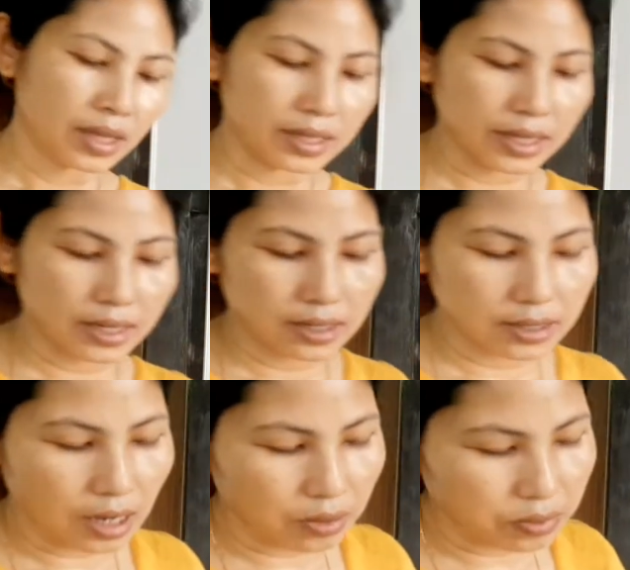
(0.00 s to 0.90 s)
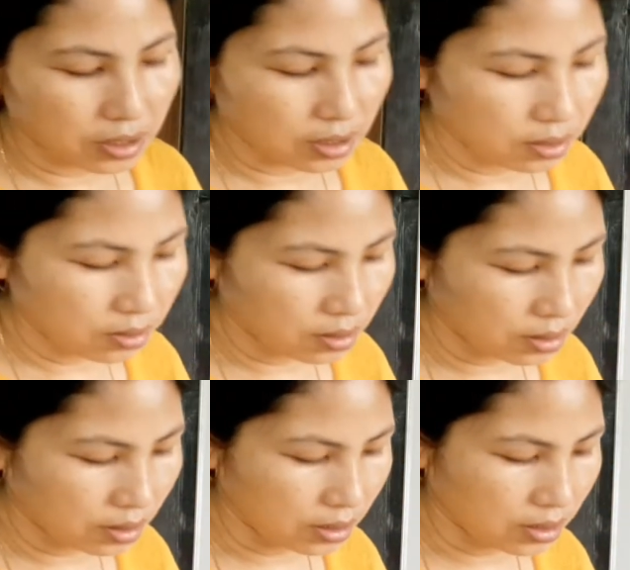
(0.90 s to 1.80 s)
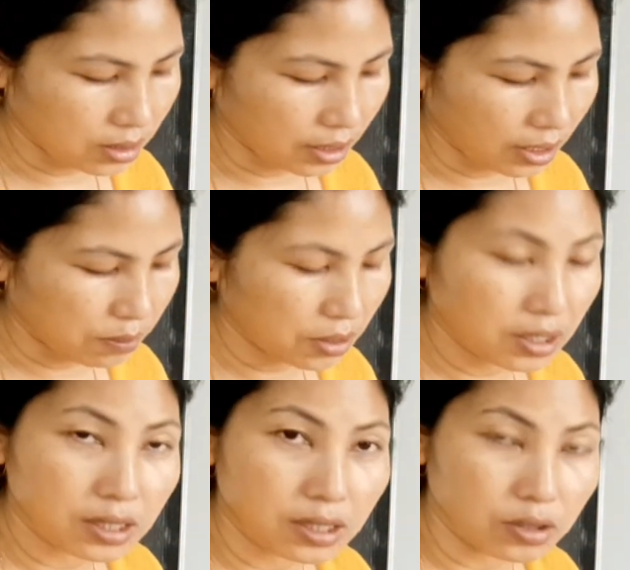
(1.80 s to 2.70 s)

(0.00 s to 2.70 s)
Then down here, this can be